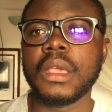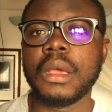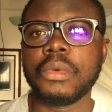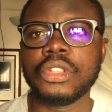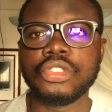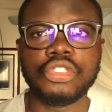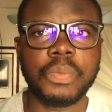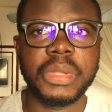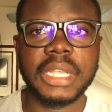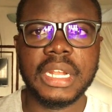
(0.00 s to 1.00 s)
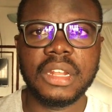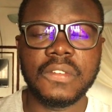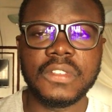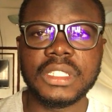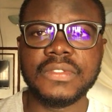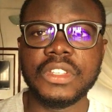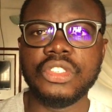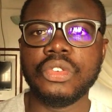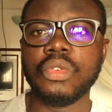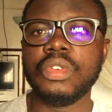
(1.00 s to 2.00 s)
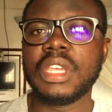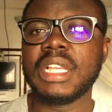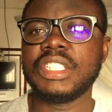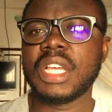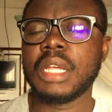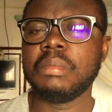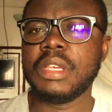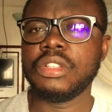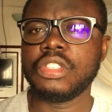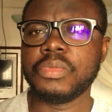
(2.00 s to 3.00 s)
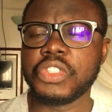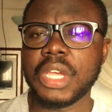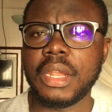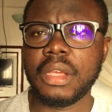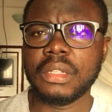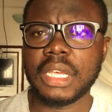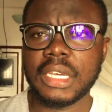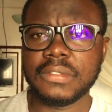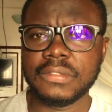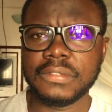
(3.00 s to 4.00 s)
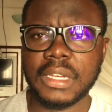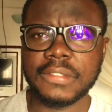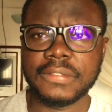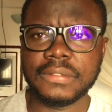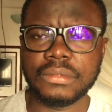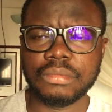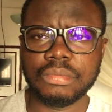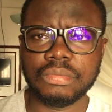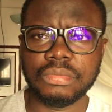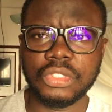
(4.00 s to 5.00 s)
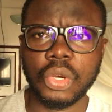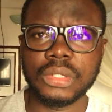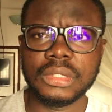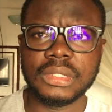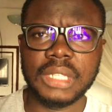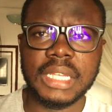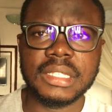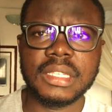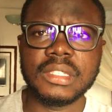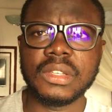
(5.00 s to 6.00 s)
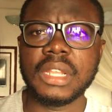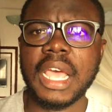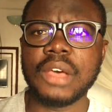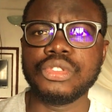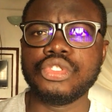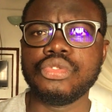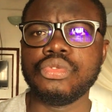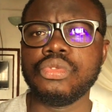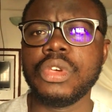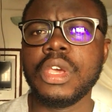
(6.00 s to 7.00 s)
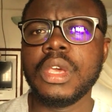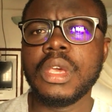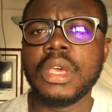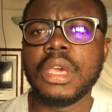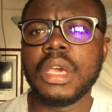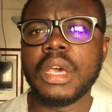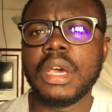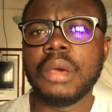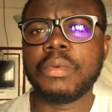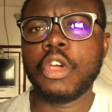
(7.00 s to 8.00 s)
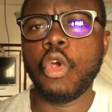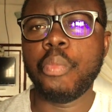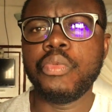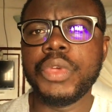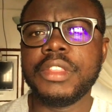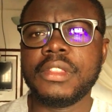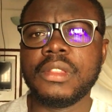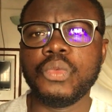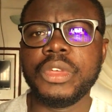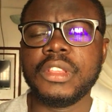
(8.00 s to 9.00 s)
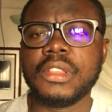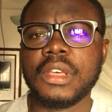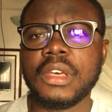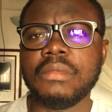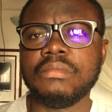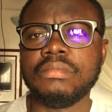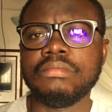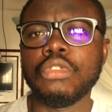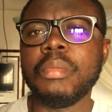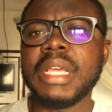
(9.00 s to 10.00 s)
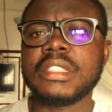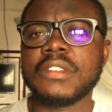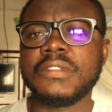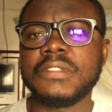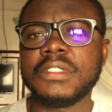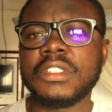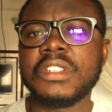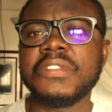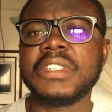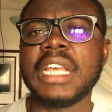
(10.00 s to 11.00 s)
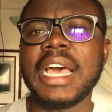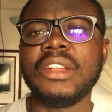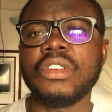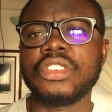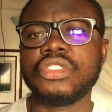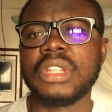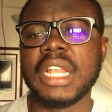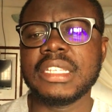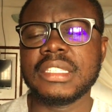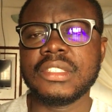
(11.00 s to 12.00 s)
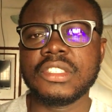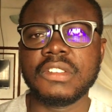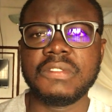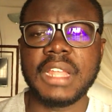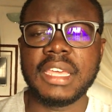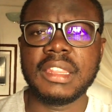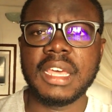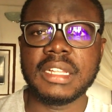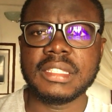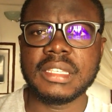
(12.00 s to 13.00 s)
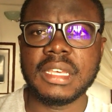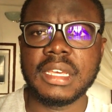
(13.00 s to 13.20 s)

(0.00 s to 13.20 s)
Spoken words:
I'm going to drop it at the end of this video. You can check out my YouTube channel. I've done lessons on how to cope with moments of grief and how long it should last and stuff like that